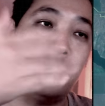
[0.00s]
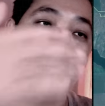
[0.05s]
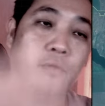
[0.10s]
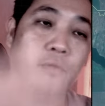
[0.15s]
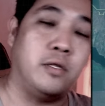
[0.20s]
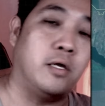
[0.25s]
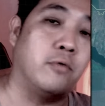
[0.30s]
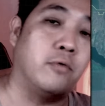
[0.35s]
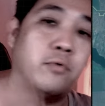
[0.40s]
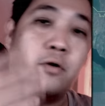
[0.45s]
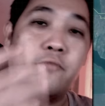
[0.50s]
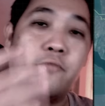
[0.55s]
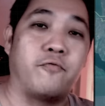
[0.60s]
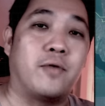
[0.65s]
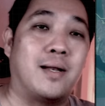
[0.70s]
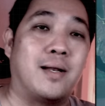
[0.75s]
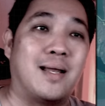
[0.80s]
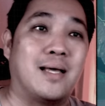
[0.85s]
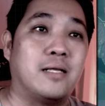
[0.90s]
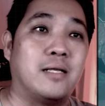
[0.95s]
nearer
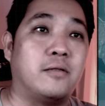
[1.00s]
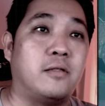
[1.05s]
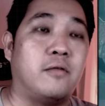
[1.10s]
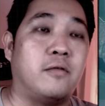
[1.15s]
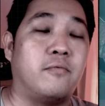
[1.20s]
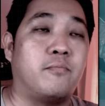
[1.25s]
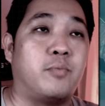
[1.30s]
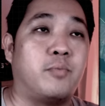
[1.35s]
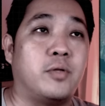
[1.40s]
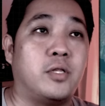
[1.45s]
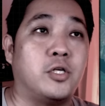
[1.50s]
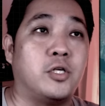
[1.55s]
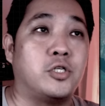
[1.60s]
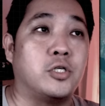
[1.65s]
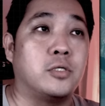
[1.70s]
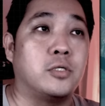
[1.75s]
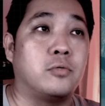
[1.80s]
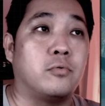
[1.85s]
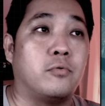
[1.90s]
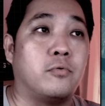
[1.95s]
frontline
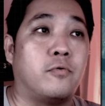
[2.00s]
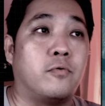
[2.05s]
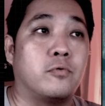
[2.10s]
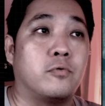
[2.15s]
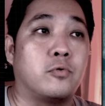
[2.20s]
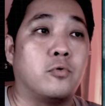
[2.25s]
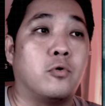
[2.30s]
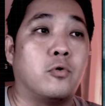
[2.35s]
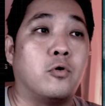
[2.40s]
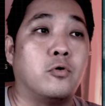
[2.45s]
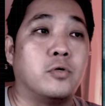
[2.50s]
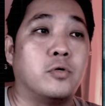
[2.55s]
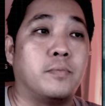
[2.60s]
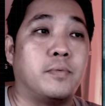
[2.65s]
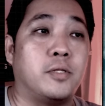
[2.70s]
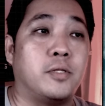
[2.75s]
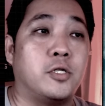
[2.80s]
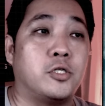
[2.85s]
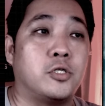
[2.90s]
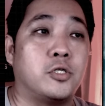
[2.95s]
position to hold a
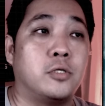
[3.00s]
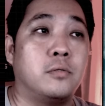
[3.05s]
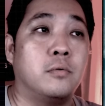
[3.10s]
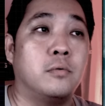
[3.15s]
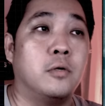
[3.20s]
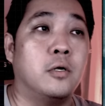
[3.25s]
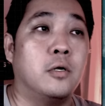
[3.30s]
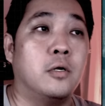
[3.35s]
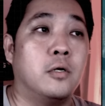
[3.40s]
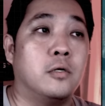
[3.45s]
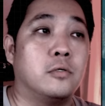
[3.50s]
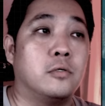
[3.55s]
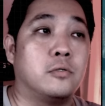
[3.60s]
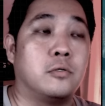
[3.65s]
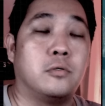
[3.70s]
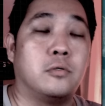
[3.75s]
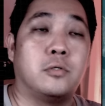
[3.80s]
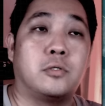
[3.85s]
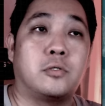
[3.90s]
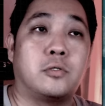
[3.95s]
position.
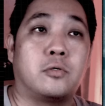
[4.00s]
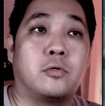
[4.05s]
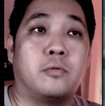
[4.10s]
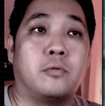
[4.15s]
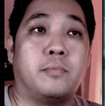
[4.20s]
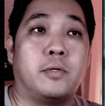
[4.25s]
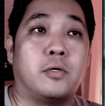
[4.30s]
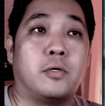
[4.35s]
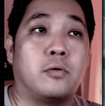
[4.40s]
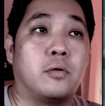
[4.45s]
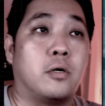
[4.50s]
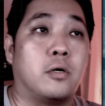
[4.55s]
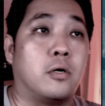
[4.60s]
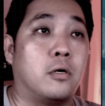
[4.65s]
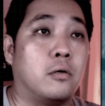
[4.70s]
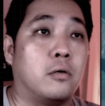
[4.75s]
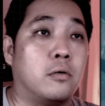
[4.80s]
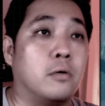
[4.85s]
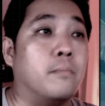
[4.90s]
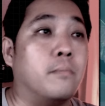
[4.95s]
So it's going to be
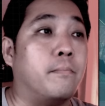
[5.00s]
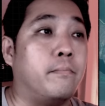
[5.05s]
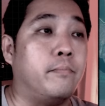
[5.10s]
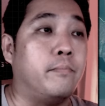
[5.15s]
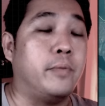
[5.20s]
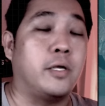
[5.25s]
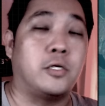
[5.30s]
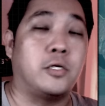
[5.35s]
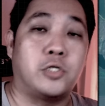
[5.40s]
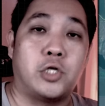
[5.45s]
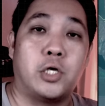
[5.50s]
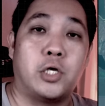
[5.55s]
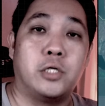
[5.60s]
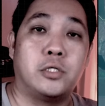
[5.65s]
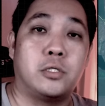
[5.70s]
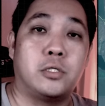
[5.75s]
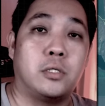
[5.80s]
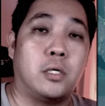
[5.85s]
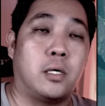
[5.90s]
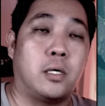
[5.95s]
a big
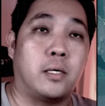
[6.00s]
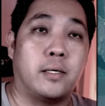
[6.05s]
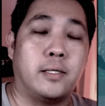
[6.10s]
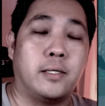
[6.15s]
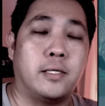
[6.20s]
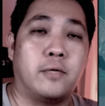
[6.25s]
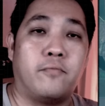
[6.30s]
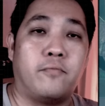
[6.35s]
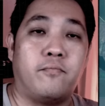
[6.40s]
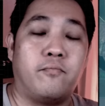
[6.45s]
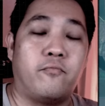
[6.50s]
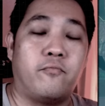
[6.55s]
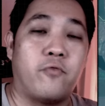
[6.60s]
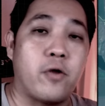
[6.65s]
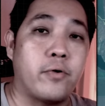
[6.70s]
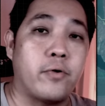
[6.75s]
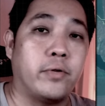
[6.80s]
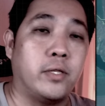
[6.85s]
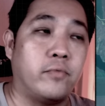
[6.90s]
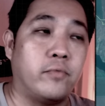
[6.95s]
change in the
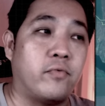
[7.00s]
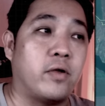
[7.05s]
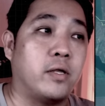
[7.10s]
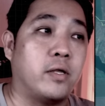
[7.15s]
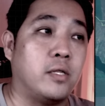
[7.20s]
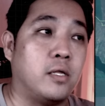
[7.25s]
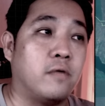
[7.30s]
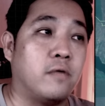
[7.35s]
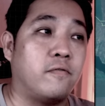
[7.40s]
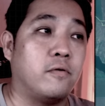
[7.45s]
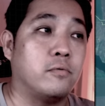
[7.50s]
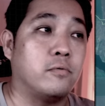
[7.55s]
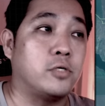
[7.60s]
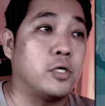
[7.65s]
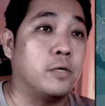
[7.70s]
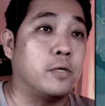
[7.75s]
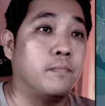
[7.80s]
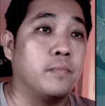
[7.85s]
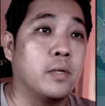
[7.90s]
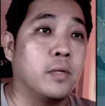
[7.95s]
very, very near
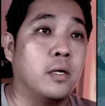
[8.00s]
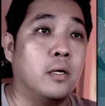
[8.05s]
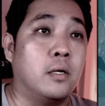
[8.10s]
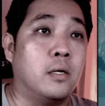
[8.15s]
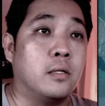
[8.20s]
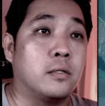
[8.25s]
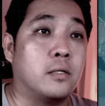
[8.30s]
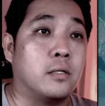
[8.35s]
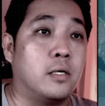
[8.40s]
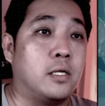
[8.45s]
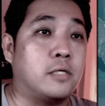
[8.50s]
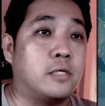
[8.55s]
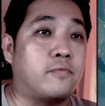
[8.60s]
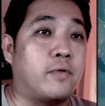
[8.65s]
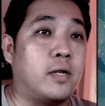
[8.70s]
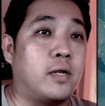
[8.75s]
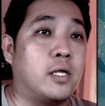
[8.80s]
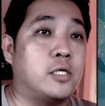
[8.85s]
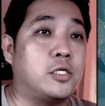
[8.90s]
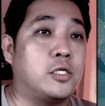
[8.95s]
future. The next
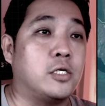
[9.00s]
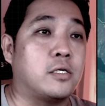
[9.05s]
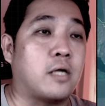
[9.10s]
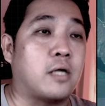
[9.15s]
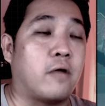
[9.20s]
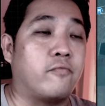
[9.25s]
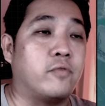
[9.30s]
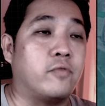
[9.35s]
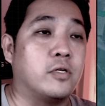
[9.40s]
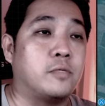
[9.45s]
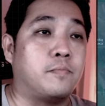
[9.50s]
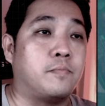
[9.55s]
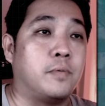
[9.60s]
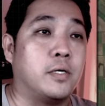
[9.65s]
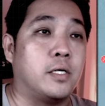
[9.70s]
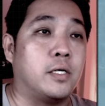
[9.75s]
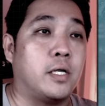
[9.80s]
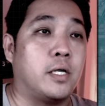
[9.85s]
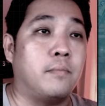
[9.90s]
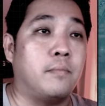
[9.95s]
frontline change after
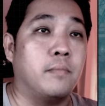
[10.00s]
Spirne